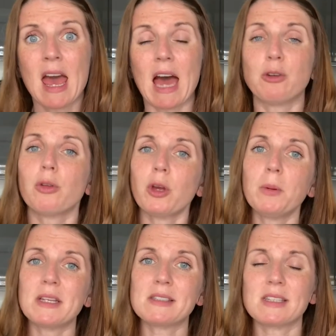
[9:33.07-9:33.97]
and although
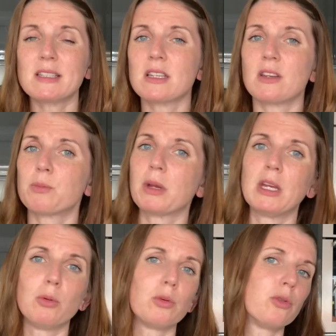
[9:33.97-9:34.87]
his sister is
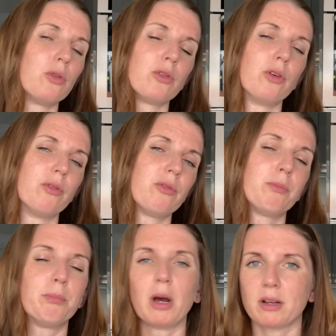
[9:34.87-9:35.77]
bringing all sorts of
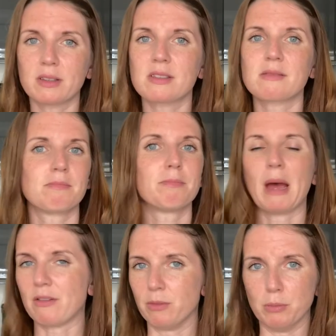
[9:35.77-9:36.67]
bugs
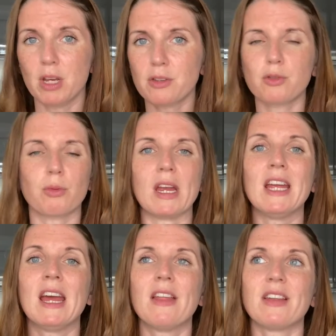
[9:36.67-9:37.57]
back from
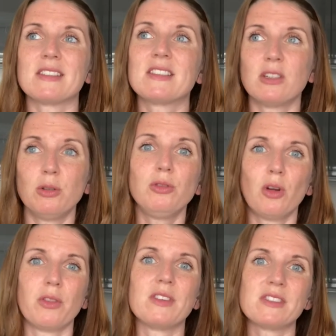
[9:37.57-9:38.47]
nursery, that's still
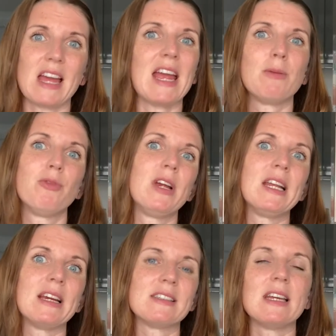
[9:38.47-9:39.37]
not the same
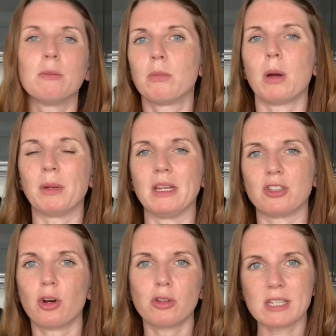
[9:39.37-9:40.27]
really as him coming into
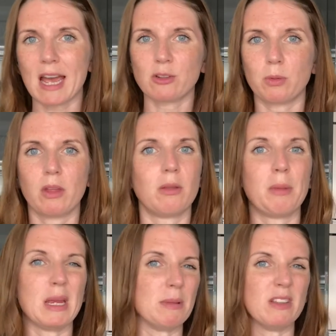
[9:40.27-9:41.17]
contact with other
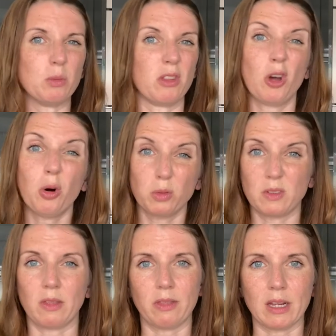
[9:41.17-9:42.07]
babies with
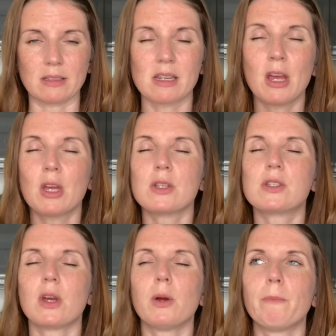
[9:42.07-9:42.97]
colds and things.
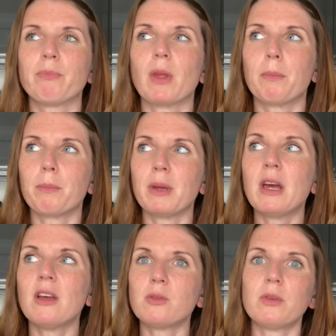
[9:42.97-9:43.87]
So
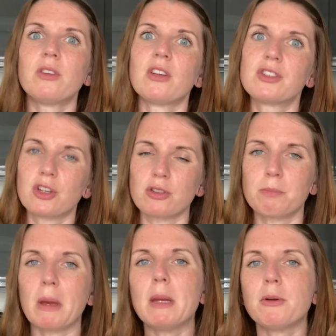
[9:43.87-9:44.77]
because we started to go to
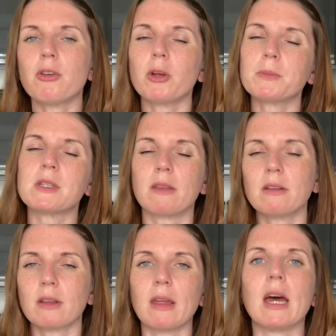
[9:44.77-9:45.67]
baby groups and things
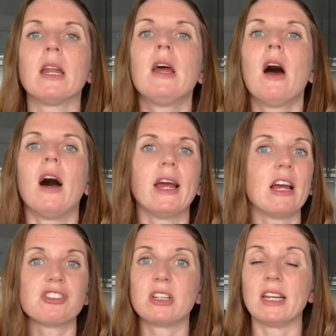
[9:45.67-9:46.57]
like that, I
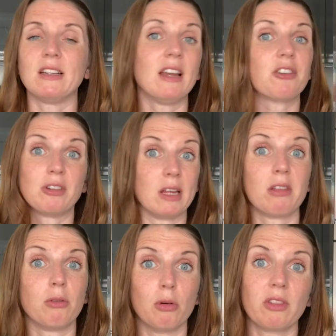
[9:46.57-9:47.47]
actually naturally
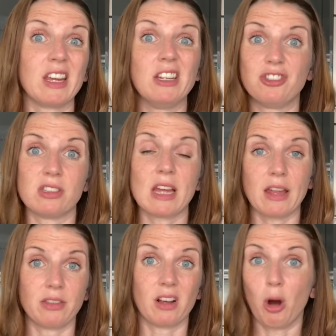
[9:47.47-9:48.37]
thought that he just
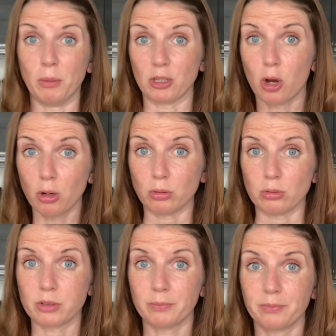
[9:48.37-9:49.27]
had the common
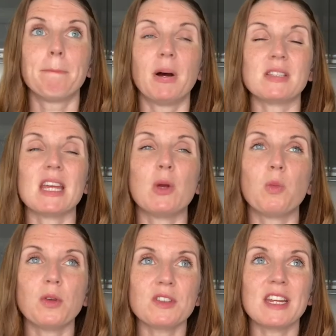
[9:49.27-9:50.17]
cold. But it
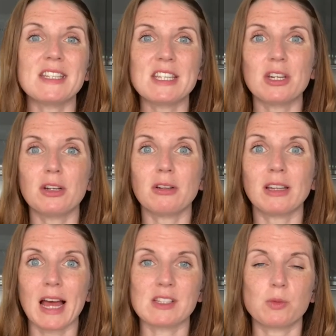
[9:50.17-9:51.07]
wasn't until
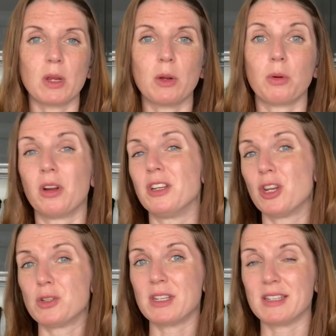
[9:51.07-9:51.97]
last week when I
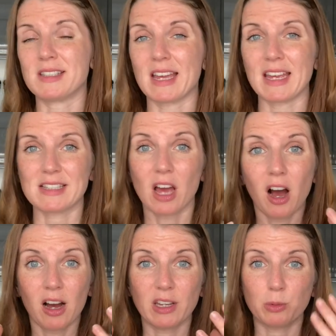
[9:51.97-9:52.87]
noticed that his
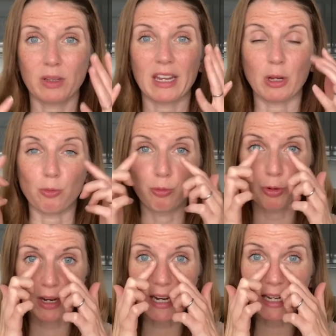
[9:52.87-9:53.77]
eyes were getting
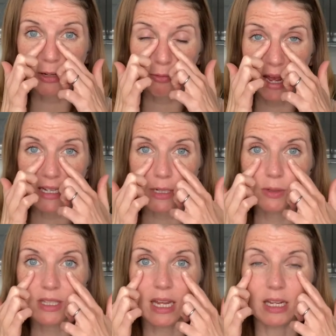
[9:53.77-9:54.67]
really red. He
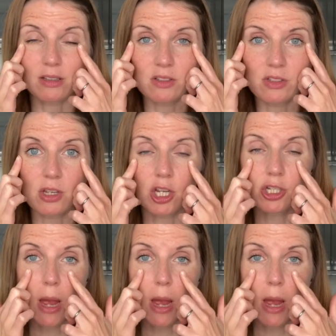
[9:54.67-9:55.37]
was getting such